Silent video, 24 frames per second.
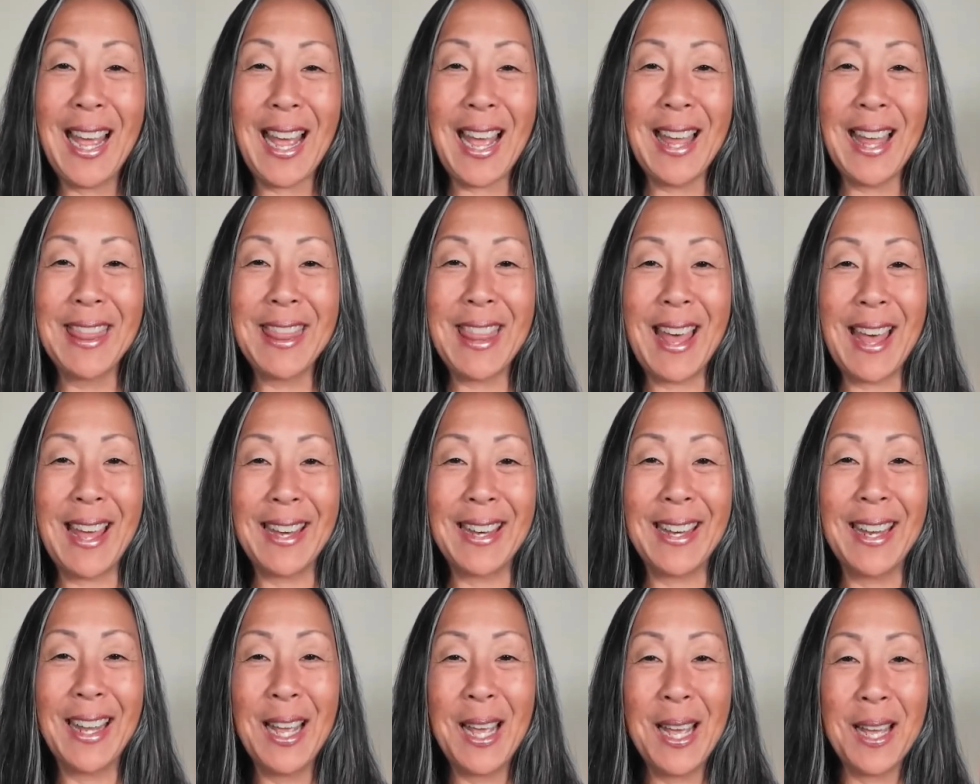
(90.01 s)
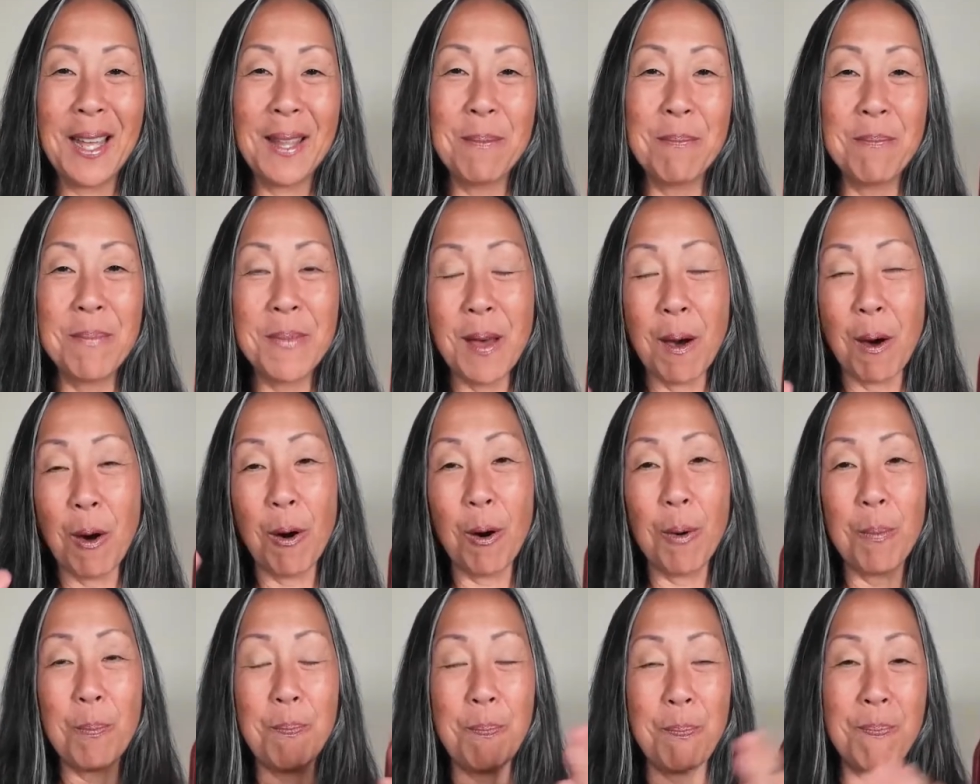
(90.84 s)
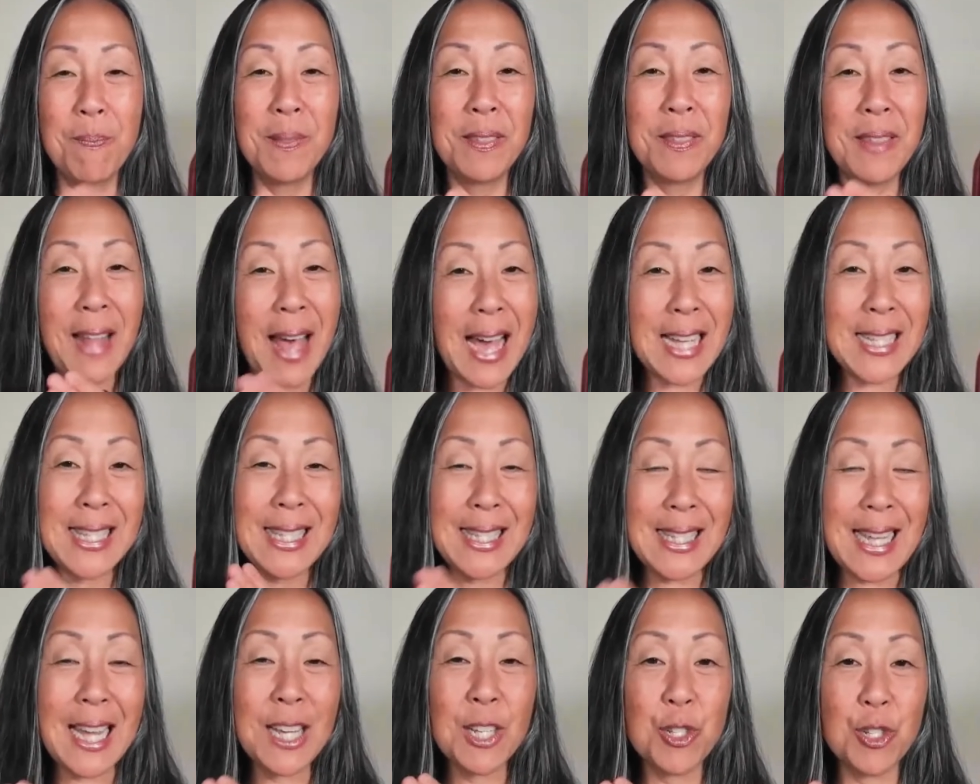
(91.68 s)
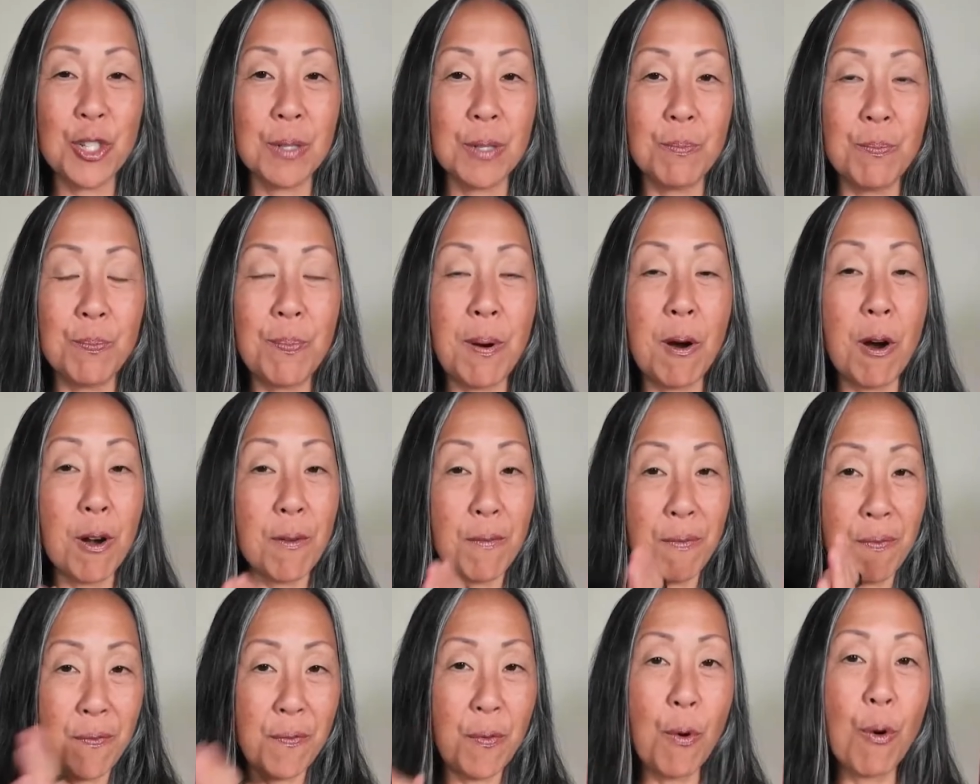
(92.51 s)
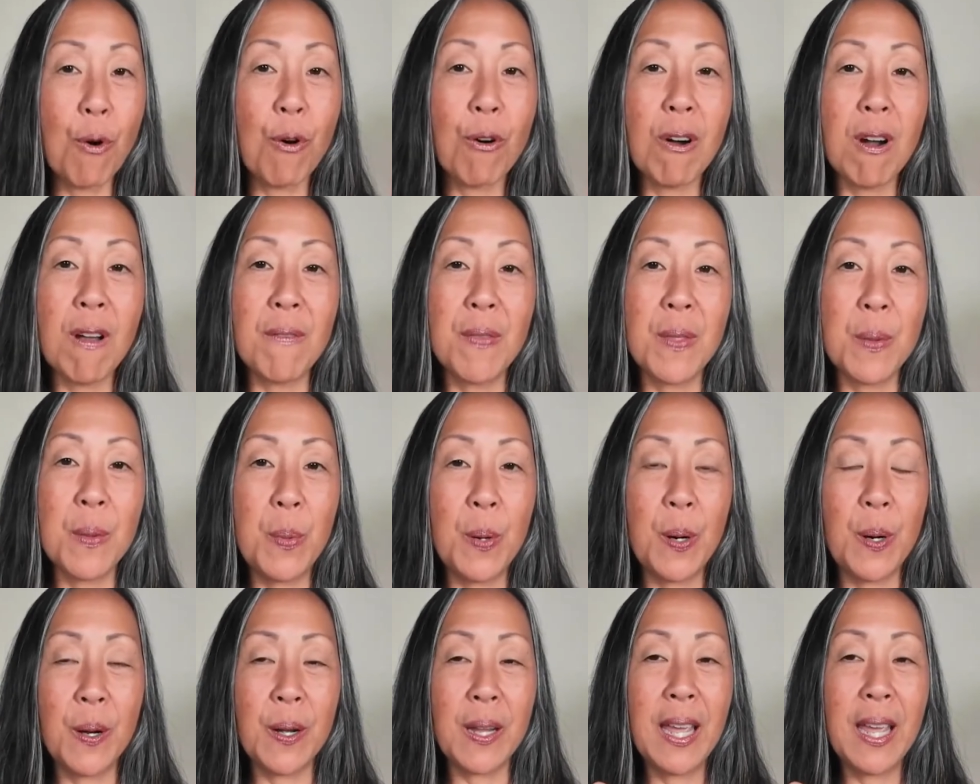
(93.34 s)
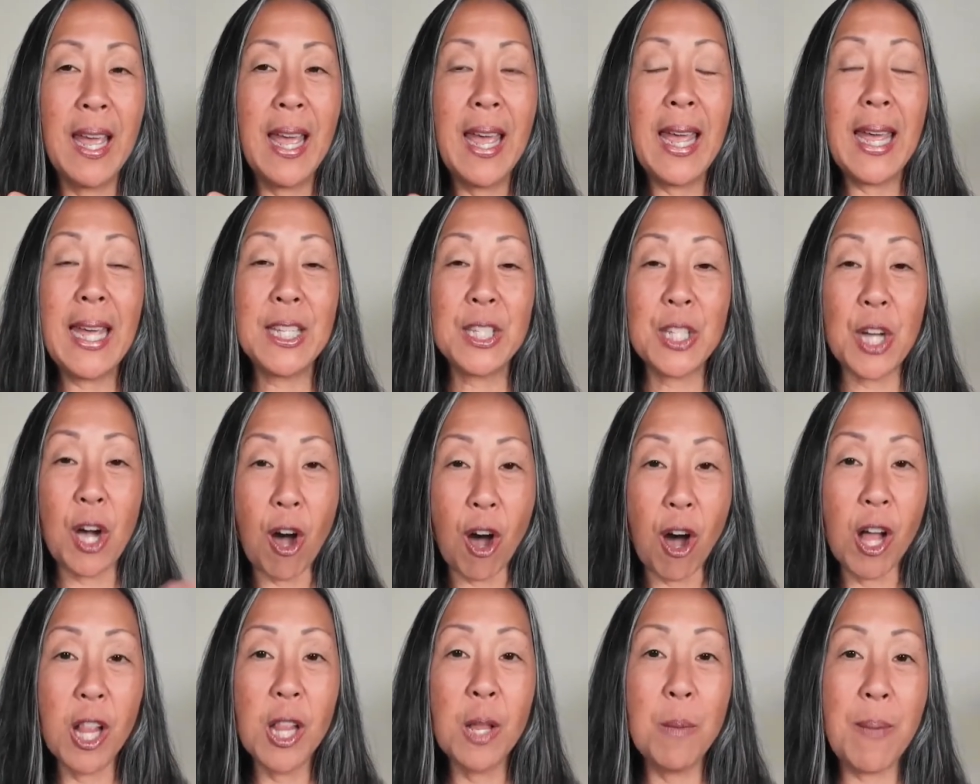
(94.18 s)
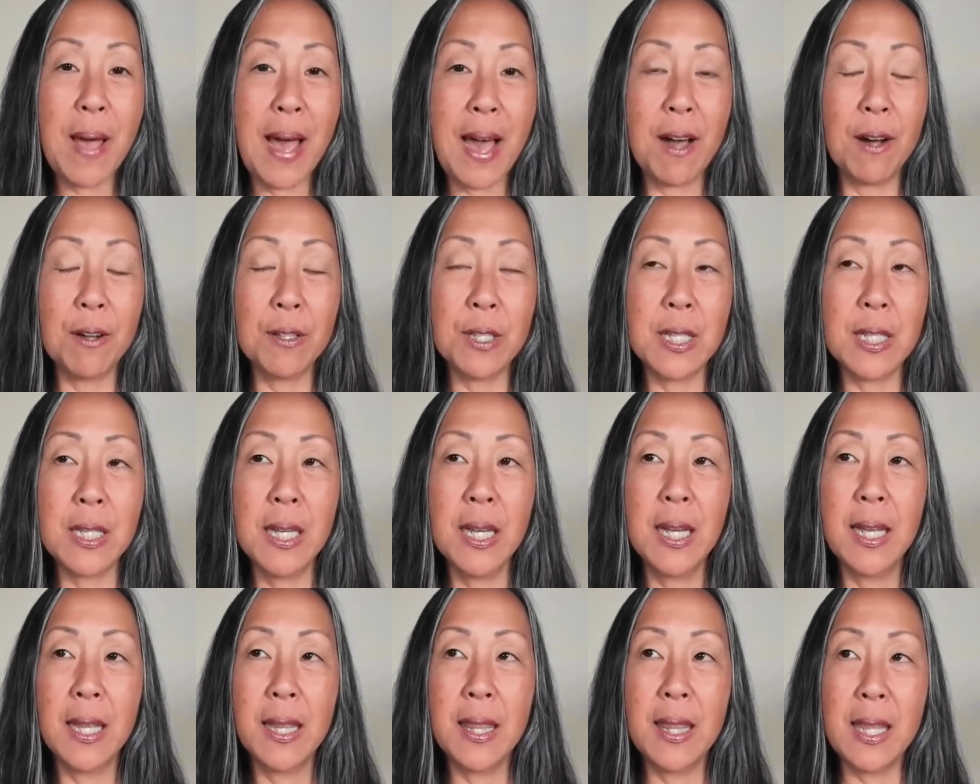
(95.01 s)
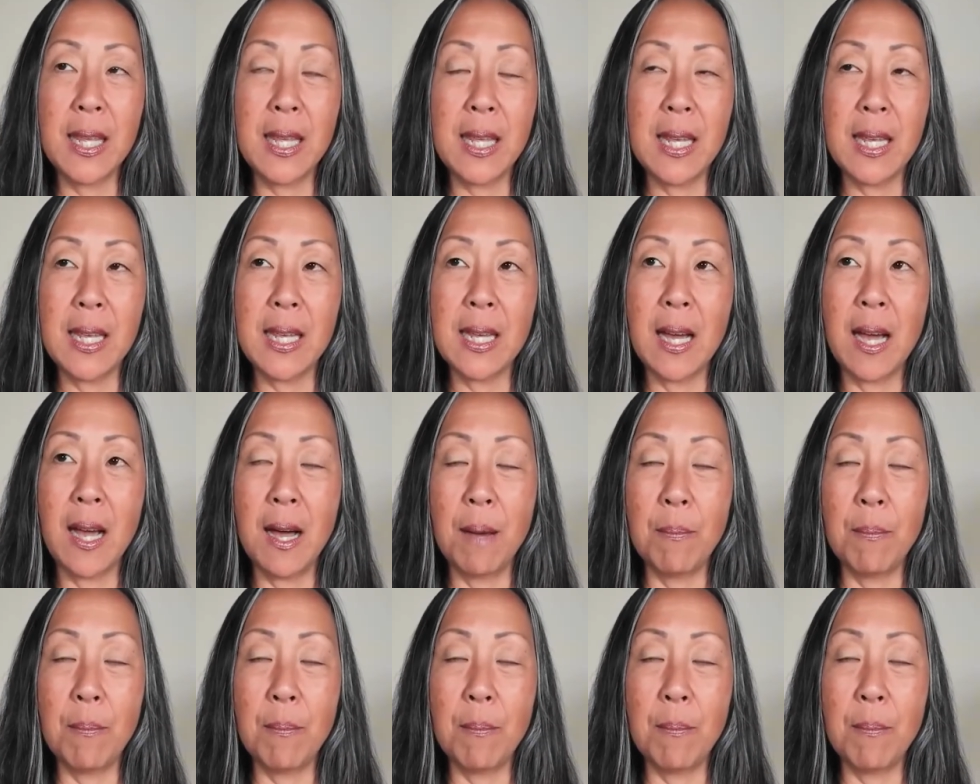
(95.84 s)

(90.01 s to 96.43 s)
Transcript: And then the whole last section, part 4 of the book, is all about the